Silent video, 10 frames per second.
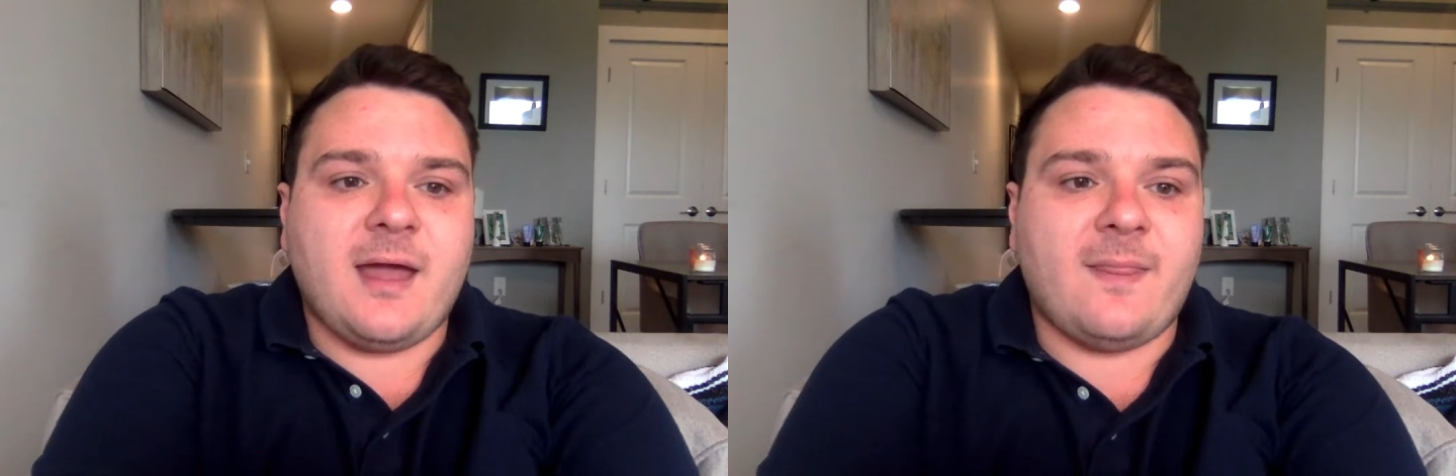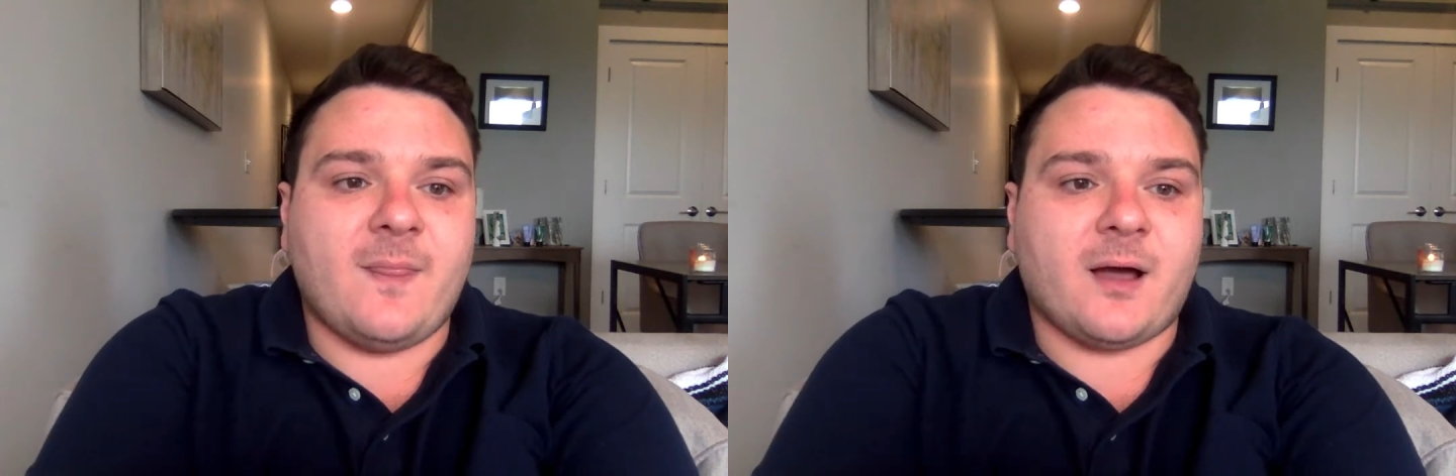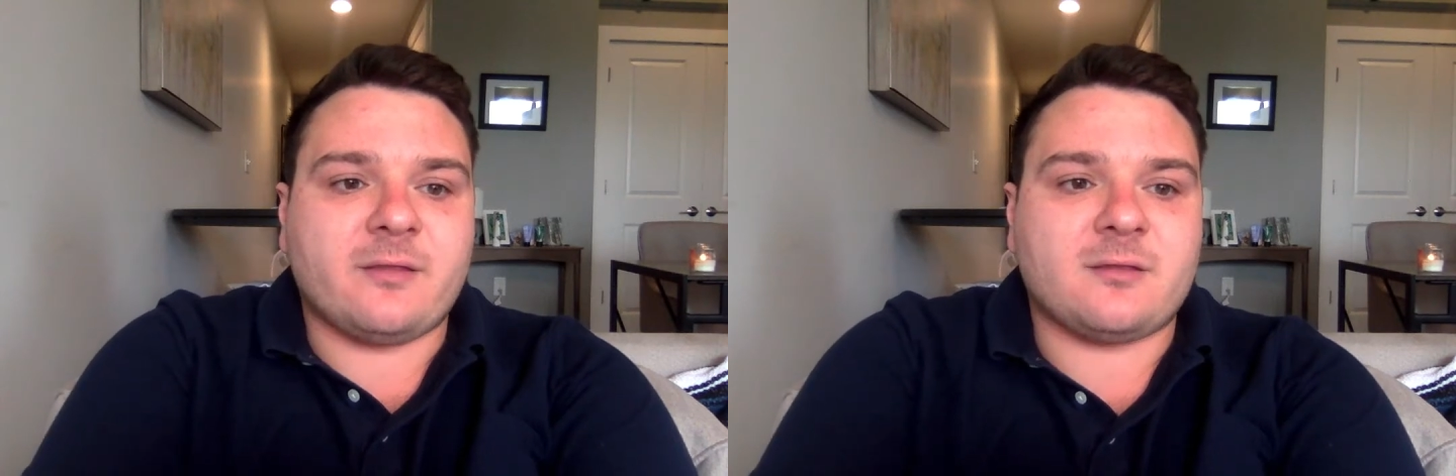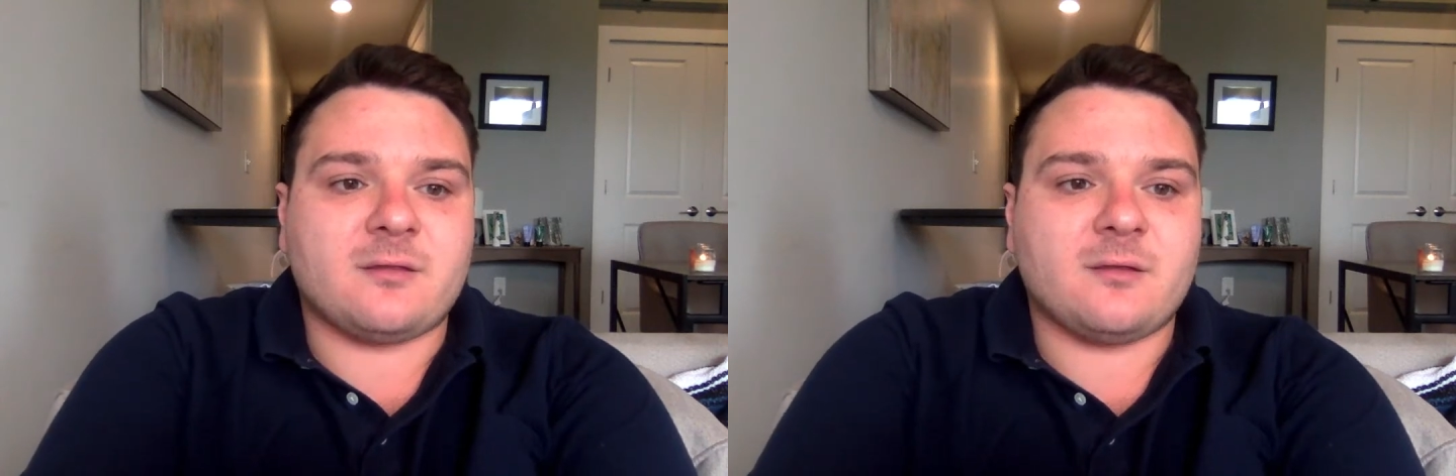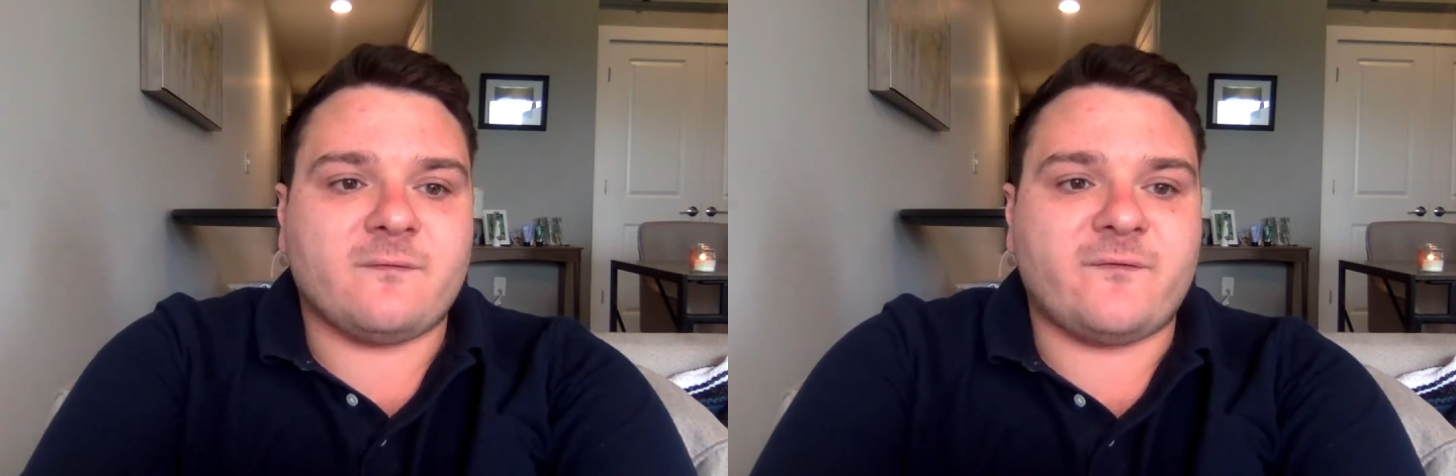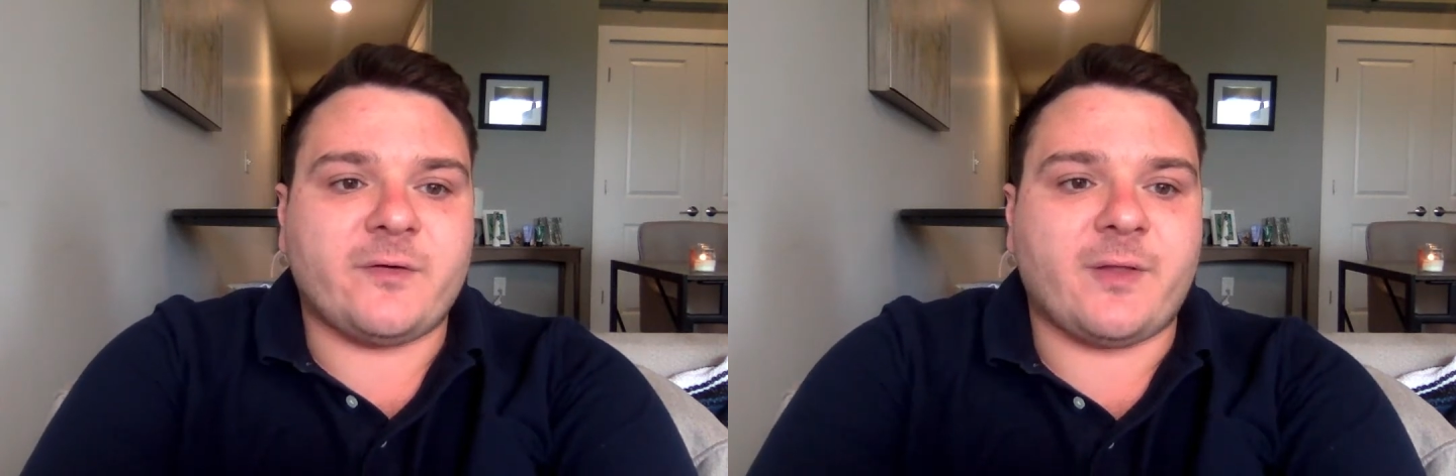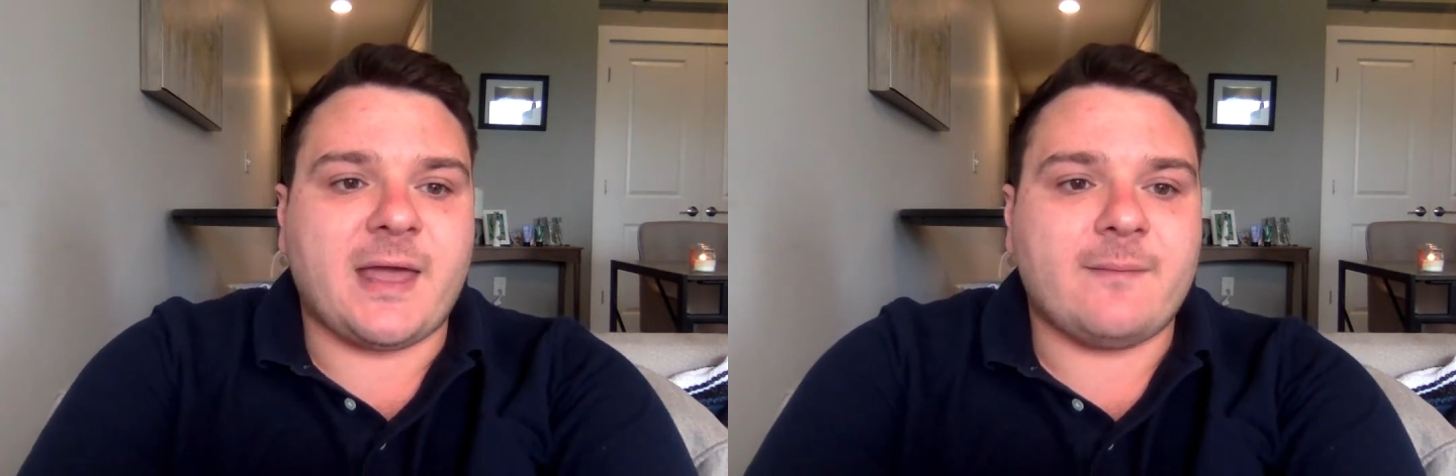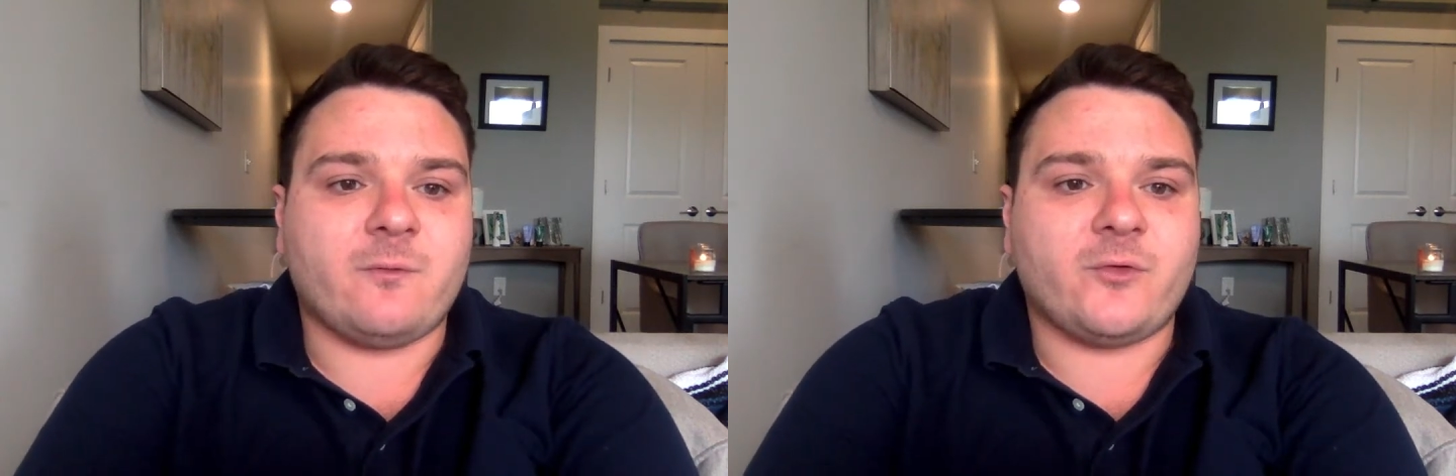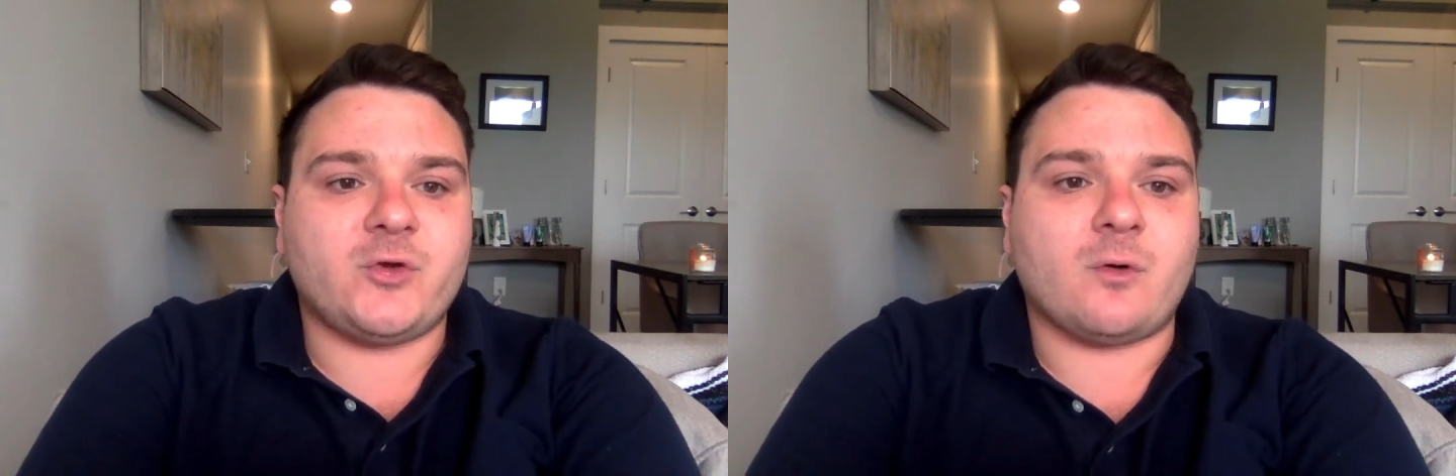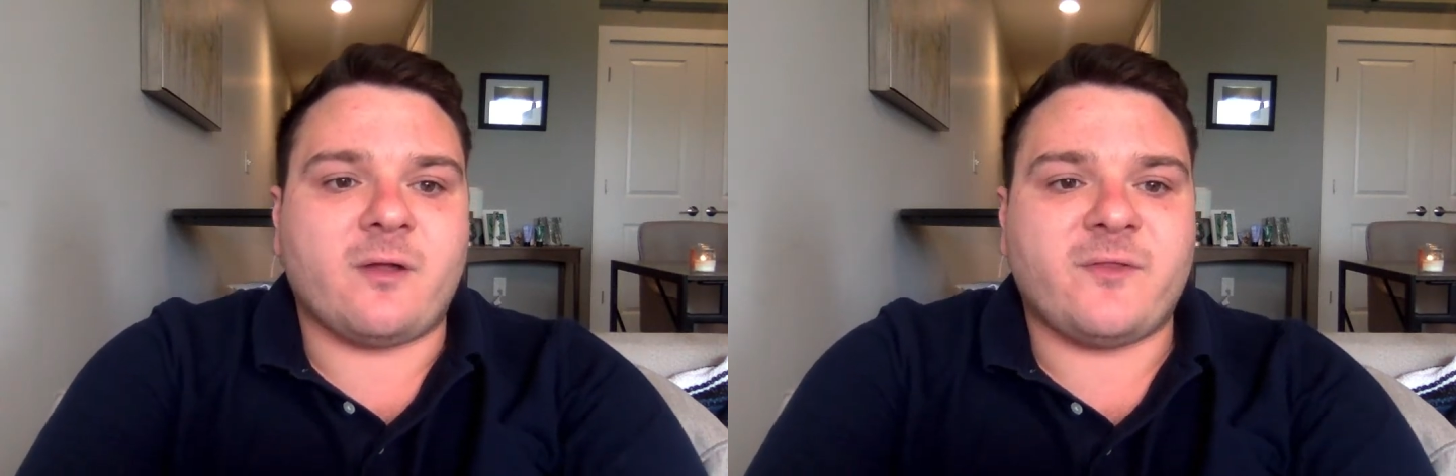and thus feel able
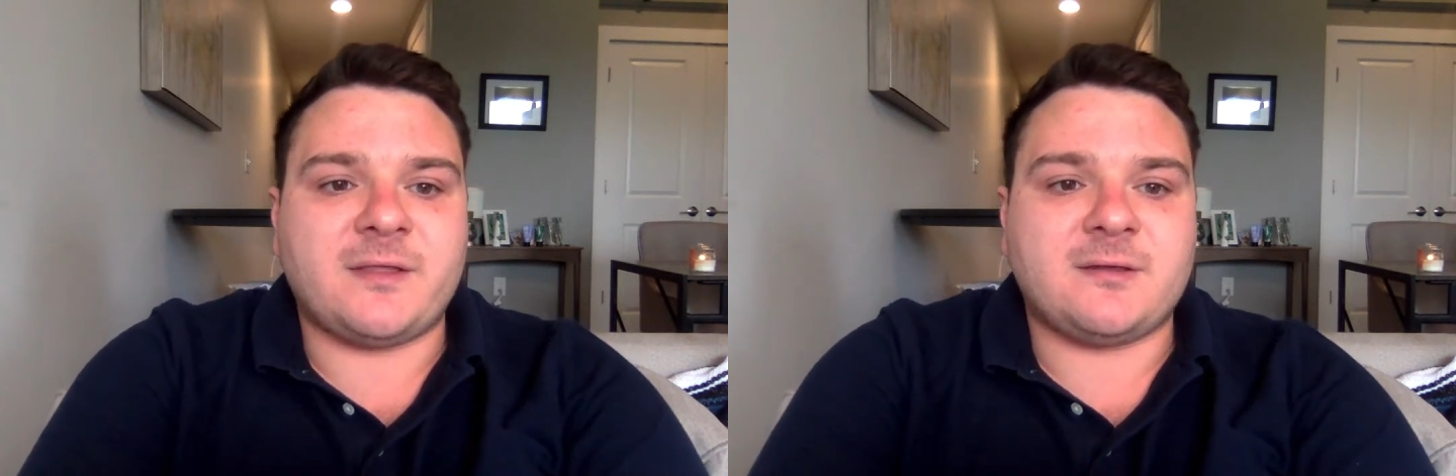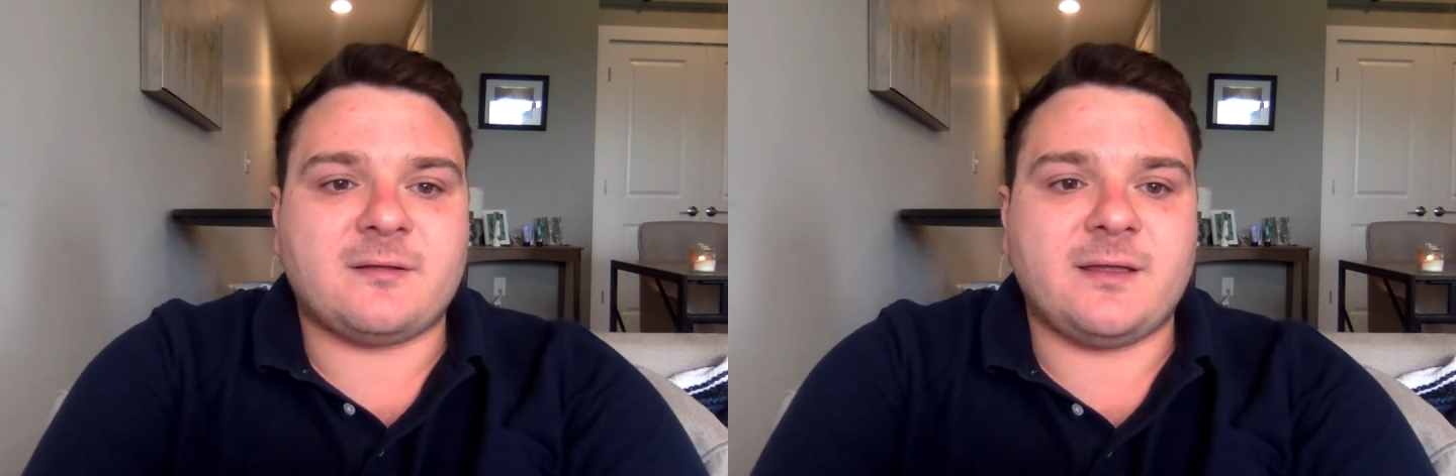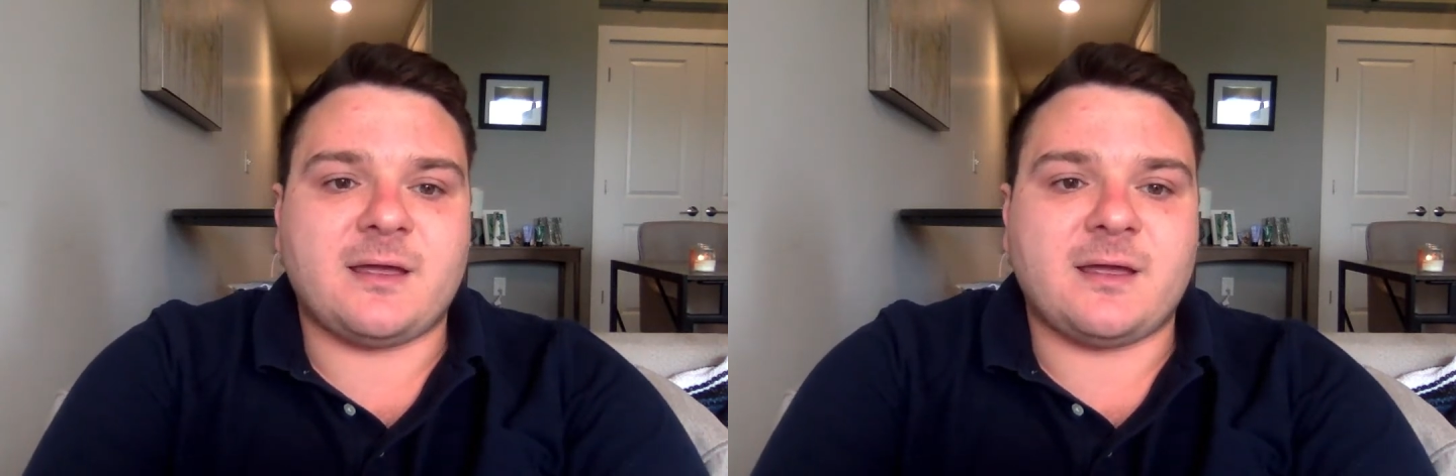to authentically